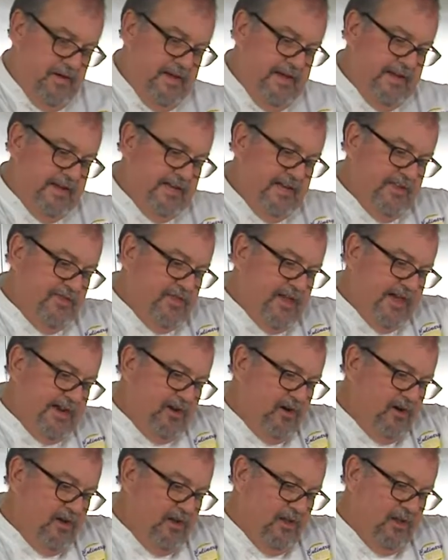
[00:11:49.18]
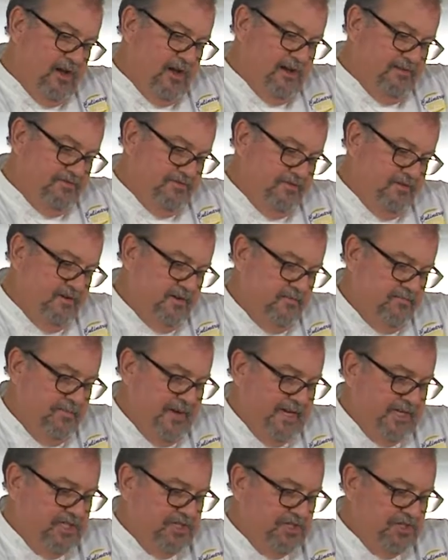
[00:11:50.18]
And get that all off,
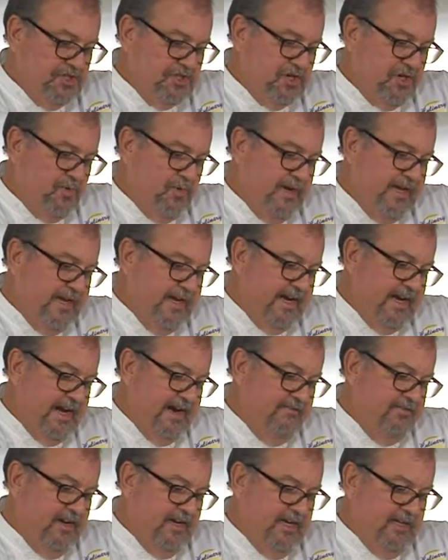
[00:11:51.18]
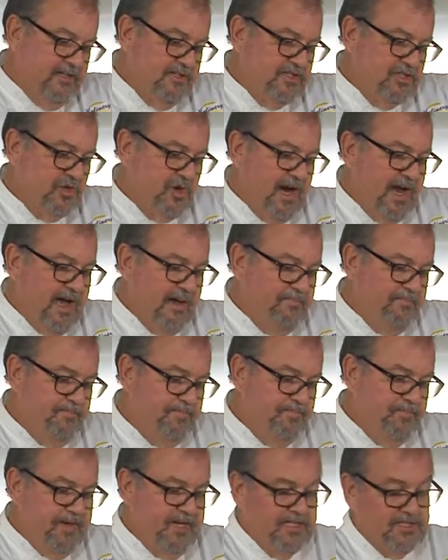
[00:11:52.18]
making sure we get every little
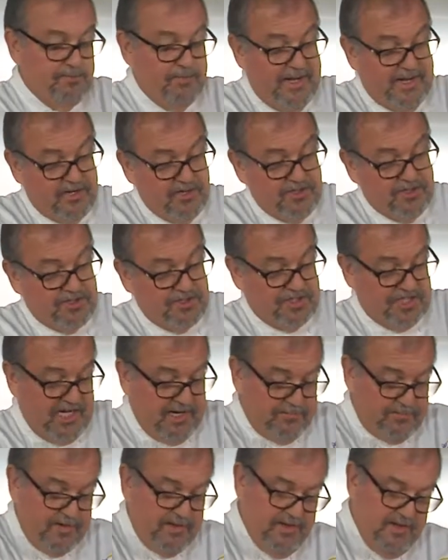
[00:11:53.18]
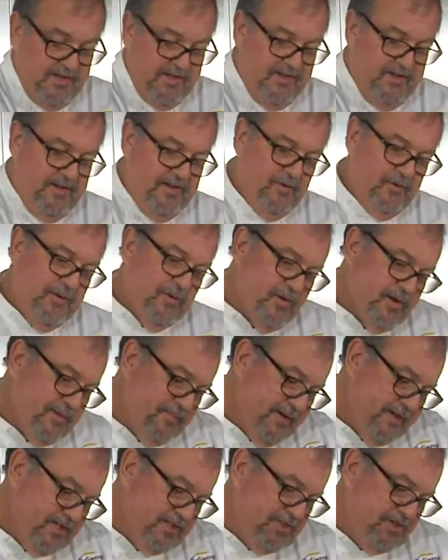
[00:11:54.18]
scrap, because bakers are cheap. We want to
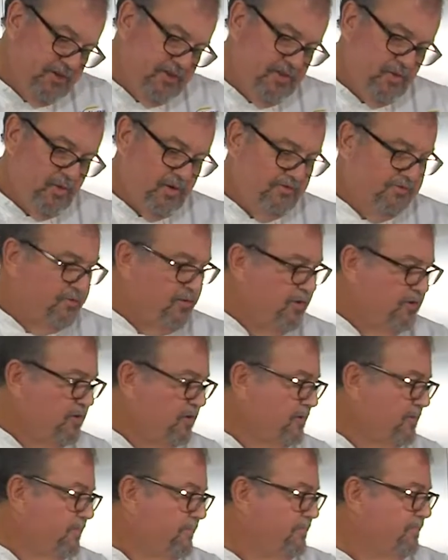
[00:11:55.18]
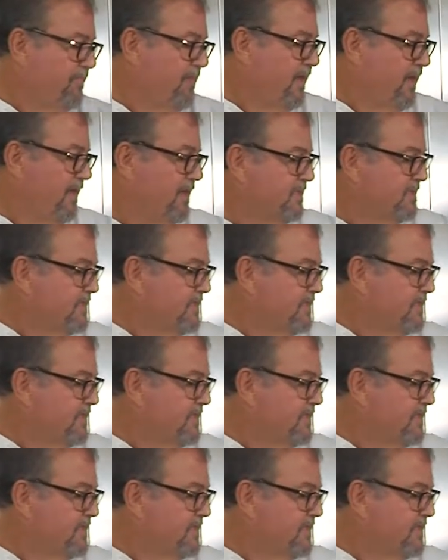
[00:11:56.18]
make sure that we're frugal. I'll